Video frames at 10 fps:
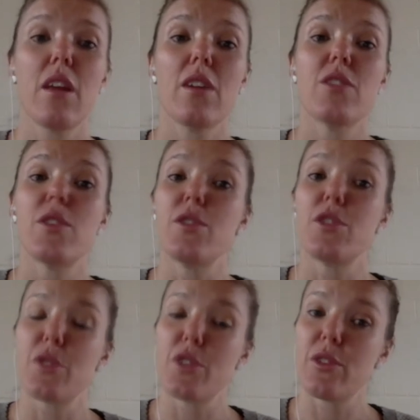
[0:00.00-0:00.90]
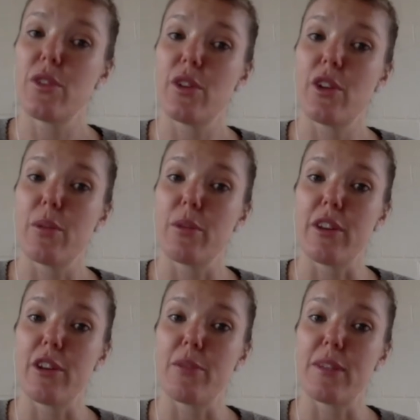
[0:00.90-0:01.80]
So nutritional and herbal
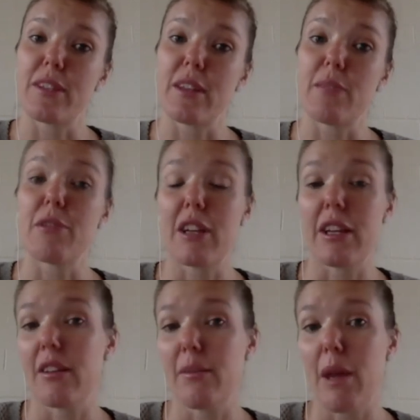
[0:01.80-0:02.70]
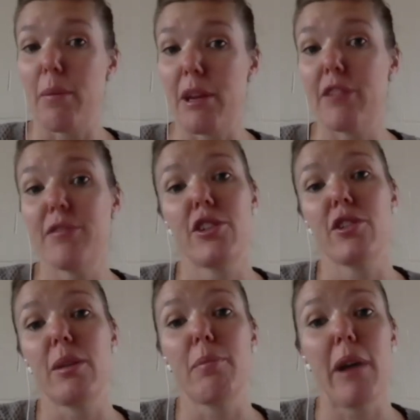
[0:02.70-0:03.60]
therapies can be really
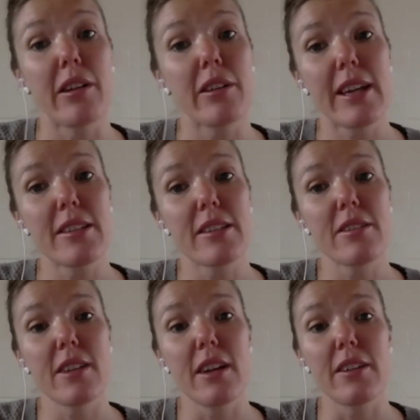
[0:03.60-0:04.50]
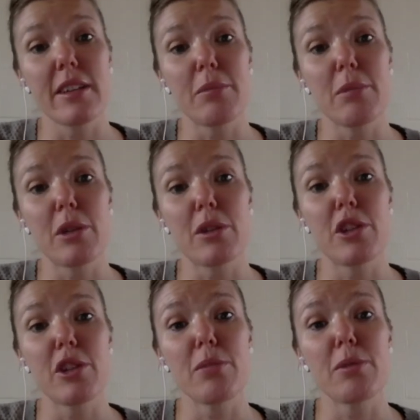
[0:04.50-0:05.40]
beneficial in mild cases of scarring and blocked
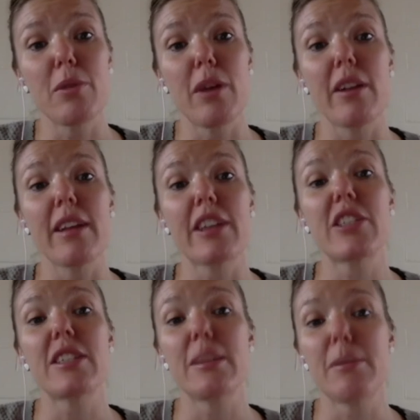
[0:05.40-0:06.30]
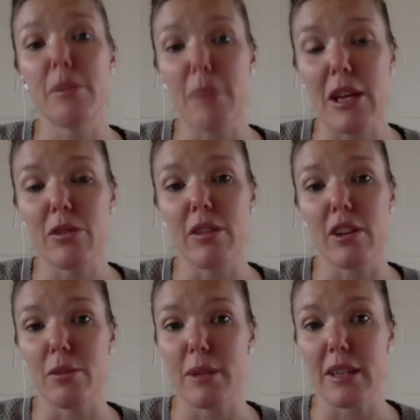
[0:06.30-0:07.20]
tubes, while actually some of the manual
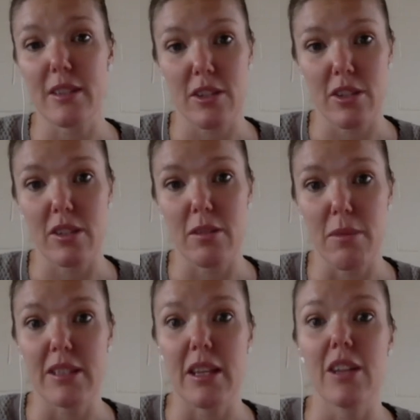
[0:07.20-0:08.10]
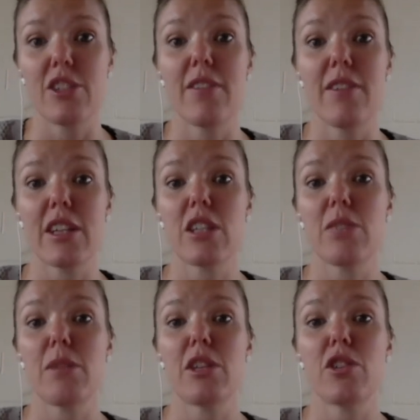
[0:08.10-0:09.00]
therapies, such as the massage, have actually
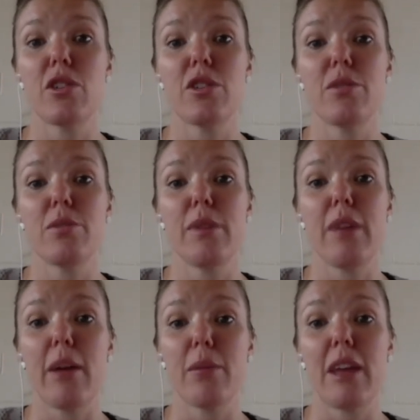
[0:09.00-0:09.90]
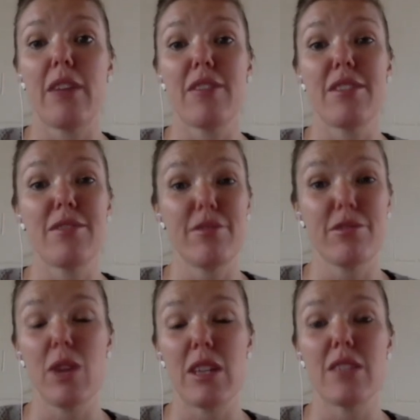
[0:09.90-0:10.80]
been shown to help even
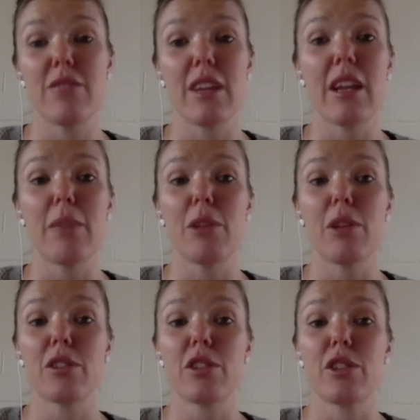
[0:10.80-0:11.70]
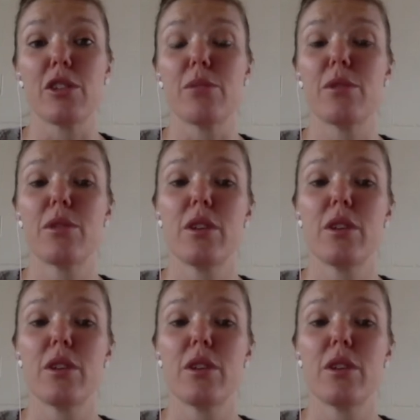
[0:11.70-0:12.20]
quite severely blocked tubes.